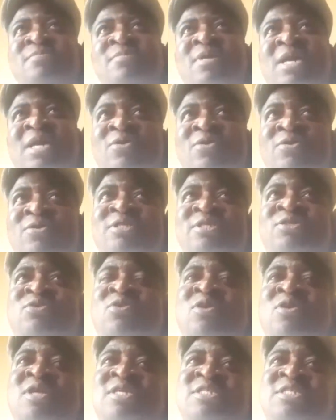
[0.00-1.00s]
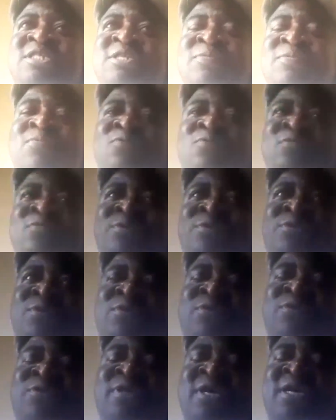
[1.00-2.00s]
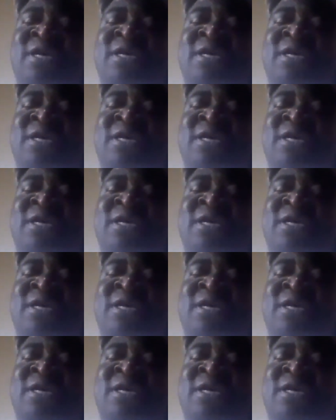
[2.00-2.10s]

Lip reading: I got a scholarship with other